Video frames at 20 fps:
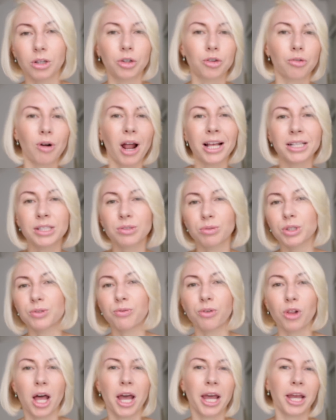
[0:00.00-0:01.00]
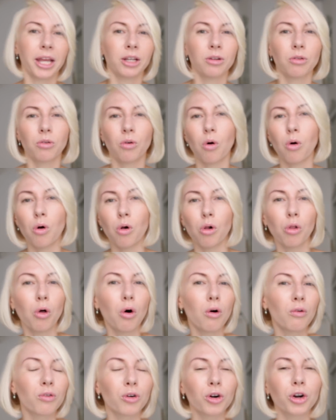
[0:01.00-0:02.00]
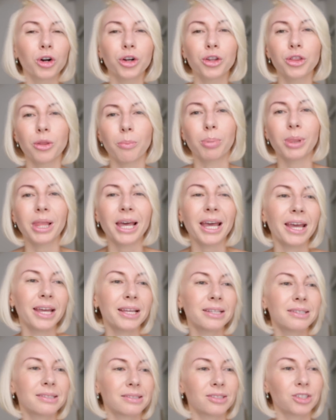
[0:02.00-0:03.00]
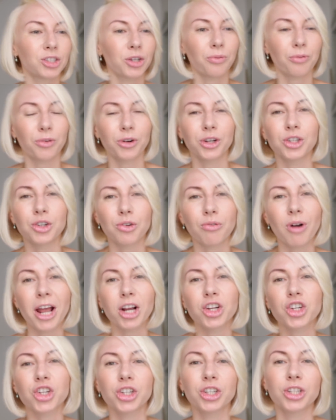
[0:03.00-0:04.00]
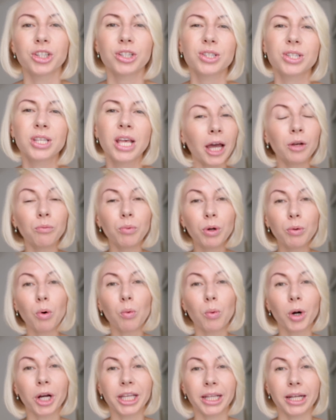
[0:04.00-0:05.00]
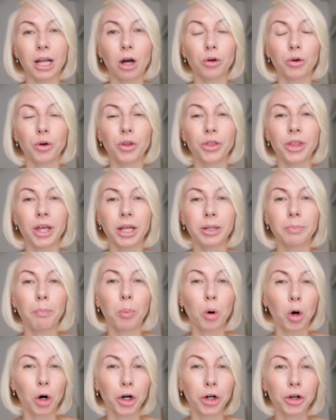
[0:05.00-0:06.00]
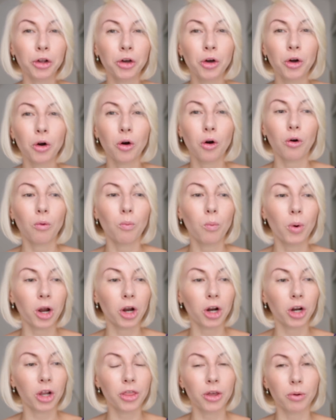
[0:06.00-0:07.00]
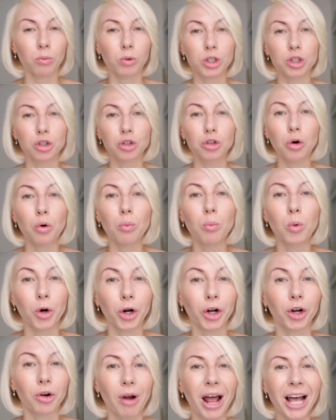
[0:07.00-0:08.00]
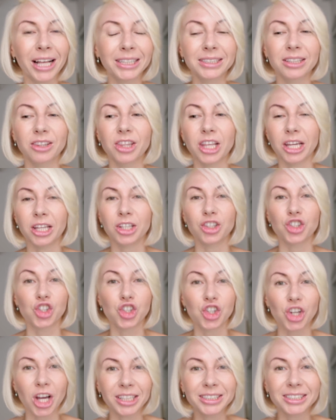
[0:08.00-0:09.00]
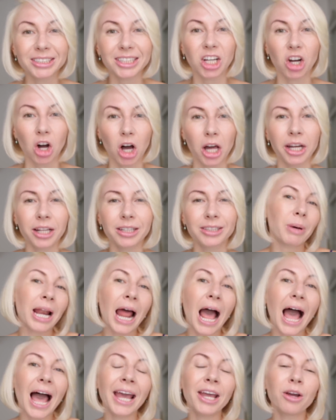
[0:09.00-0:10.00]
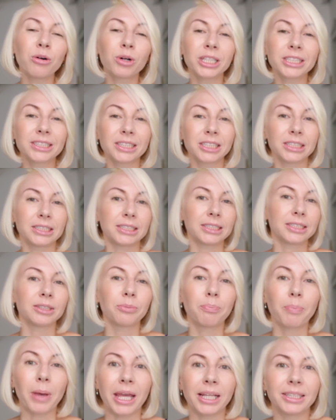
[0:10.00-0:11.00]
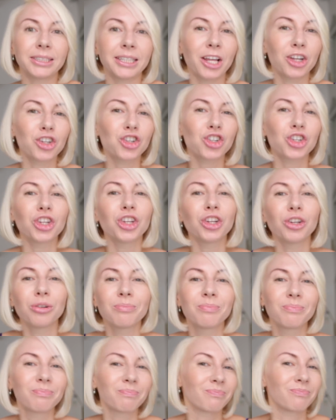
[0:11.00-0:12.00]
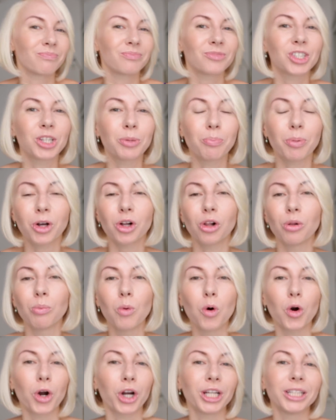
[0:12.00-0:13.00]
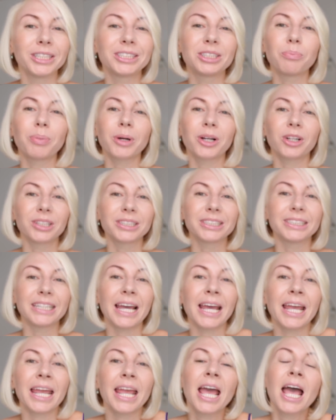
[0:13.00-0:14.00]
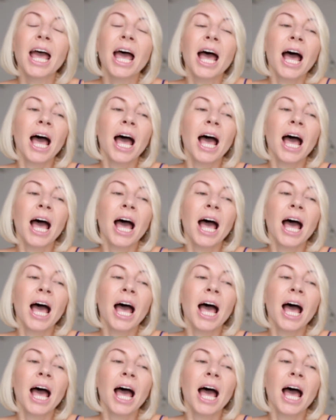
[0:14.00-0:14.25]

grass was flying all over the place, different directions. And we were working out on that part where there was no more grass. They just cut it. But I honestly didn't pay attention. Typical morning, typical day.